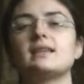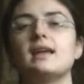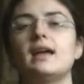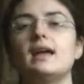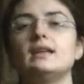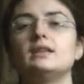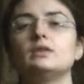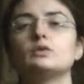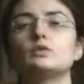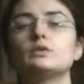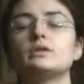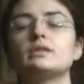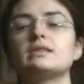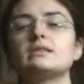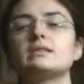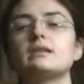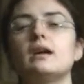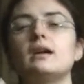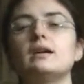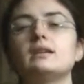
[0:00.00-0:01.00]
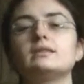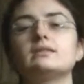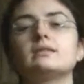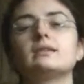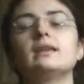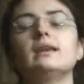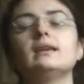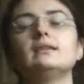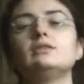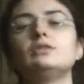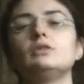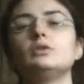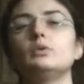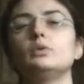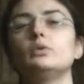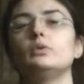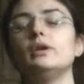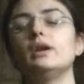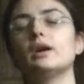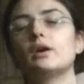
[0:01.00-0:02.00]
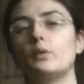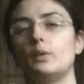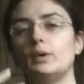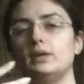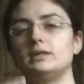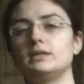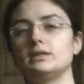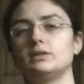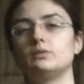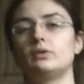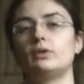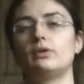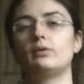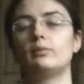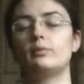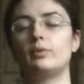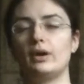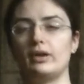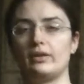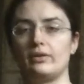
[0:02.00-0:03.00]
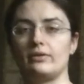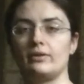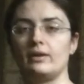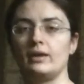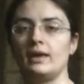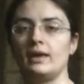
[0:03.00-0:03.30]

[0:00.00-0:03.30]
and will start get you reacquainted with your breath.